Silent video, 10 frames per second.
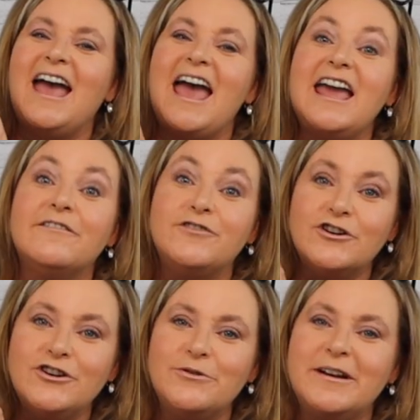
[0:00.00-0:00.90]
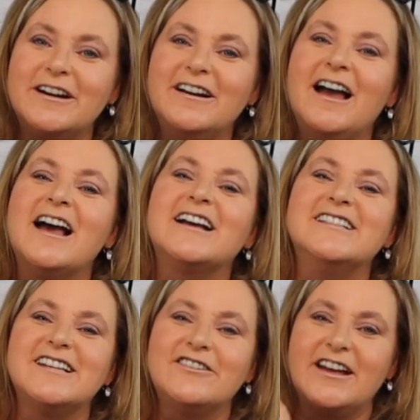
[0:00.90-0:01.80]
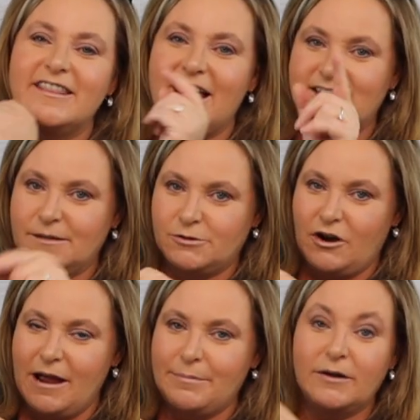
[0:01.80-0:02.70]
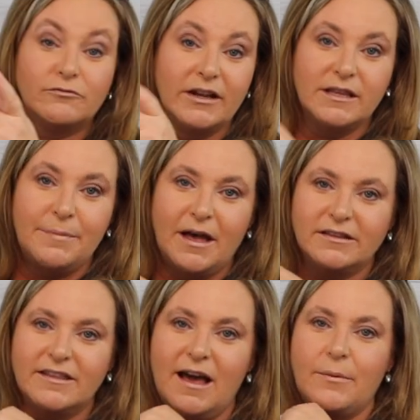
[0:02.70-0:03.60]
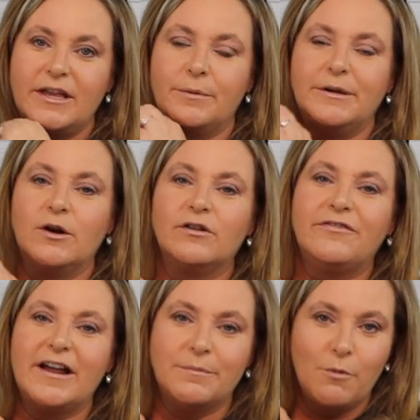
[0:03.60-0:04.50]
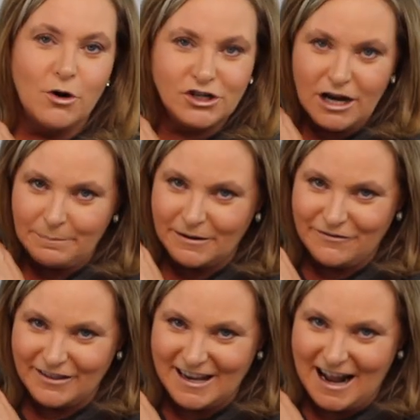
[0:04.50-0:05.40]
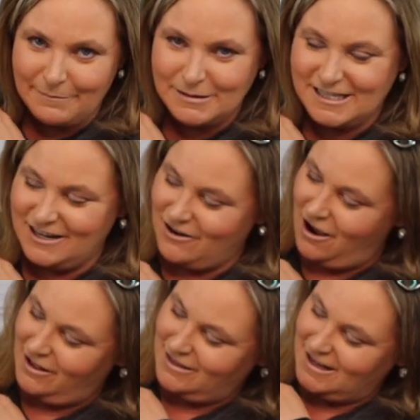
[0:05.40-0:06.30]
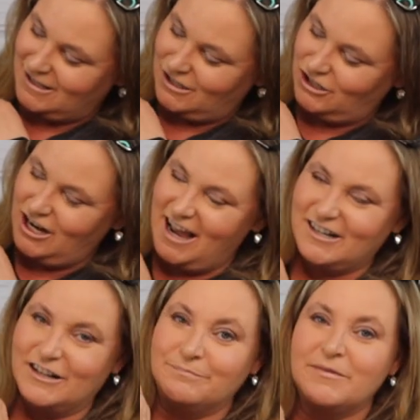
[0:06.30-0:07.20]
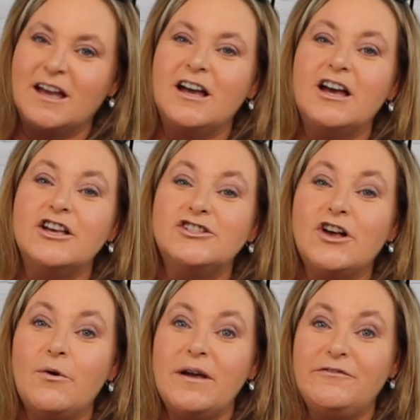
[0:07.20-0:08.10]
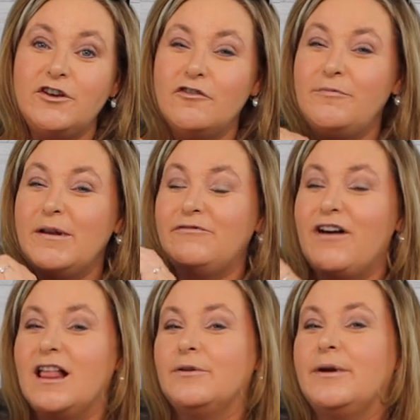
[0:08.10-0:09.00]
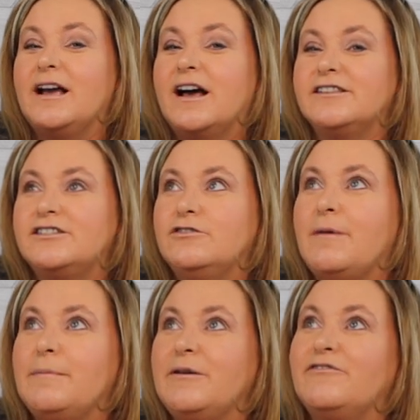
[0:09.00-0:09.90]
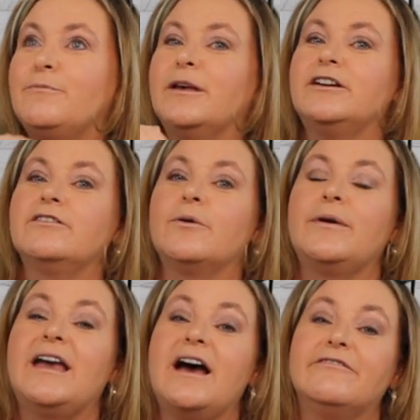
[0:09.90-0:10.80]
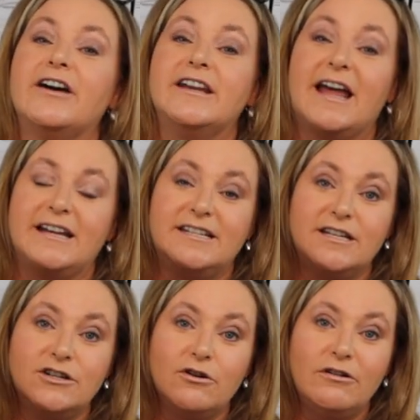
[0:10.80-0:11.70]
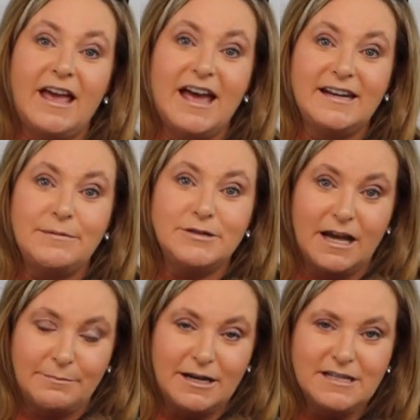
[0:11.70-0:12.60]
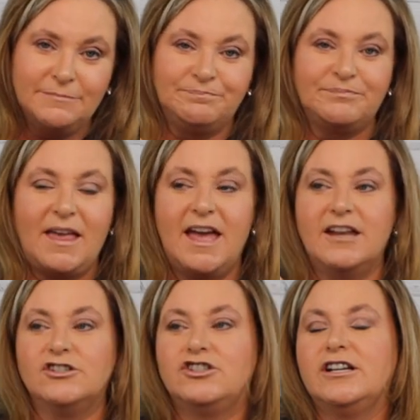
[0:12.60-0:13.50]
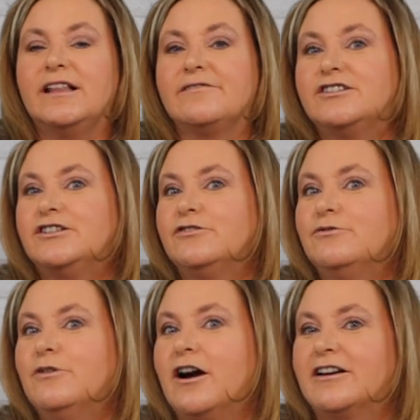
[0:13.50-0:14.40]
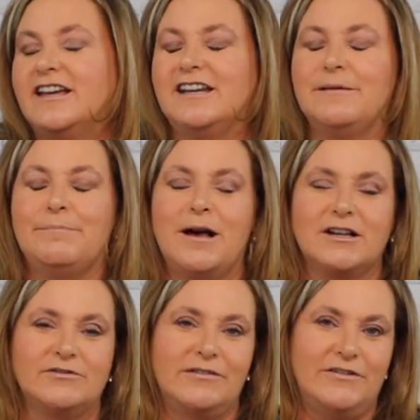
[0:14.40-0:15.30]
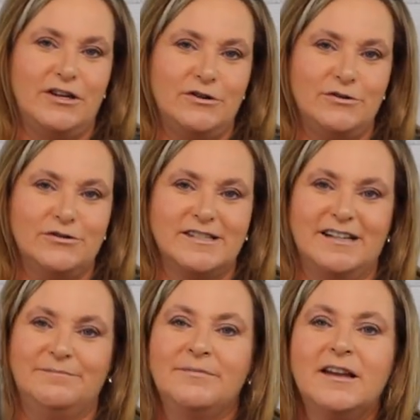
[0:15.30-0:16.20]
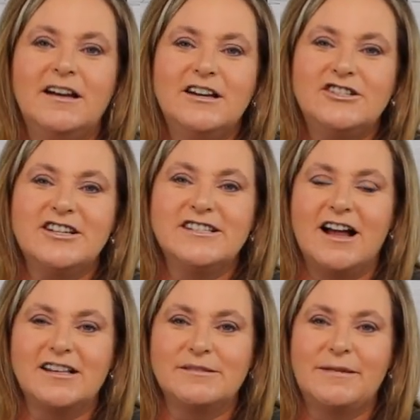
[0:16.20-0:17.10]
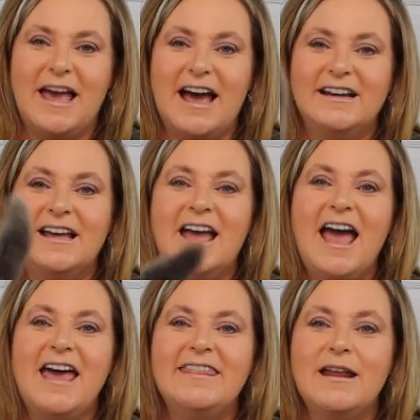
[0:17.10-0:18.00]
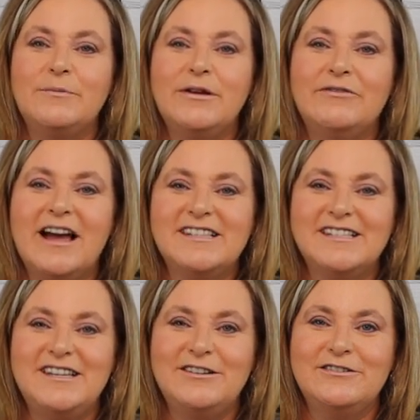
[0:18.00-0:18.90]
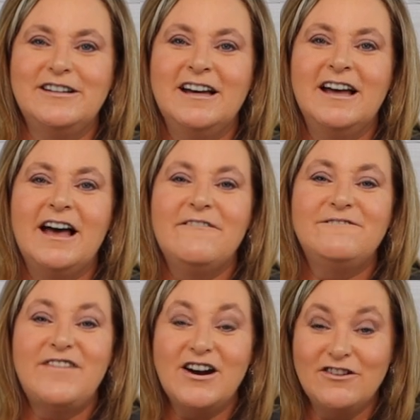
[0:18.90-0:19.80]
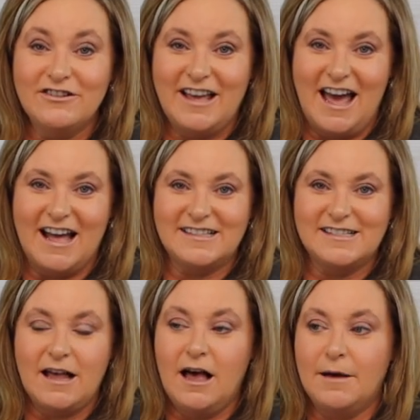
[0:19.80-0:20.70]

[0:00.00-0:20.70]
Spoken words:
Hey, if you're new here, consider hitting that subscribe button, ring the bell, and then that way you'll be notified of more shopping fun that happens here on this channel. So if you've been following us, you may be familiar that we have a 19-year-old cat named Diamond. And she loves to do our catnip box reviews, and she's an awesome cat. And then we rescued feral cats.